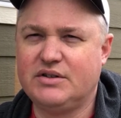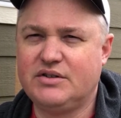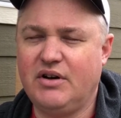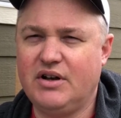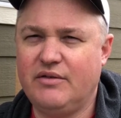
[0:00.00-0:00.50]
and
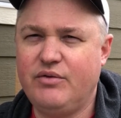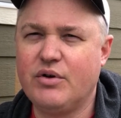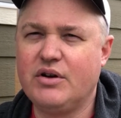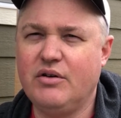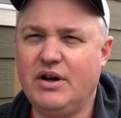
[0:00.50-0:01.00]
so I can
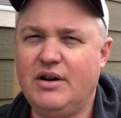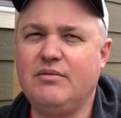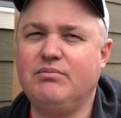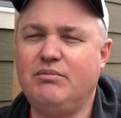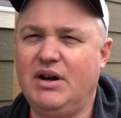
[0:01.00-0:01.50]
afford to go ahead
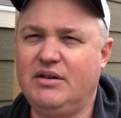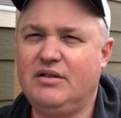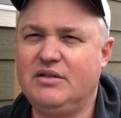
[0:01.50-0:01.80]
and make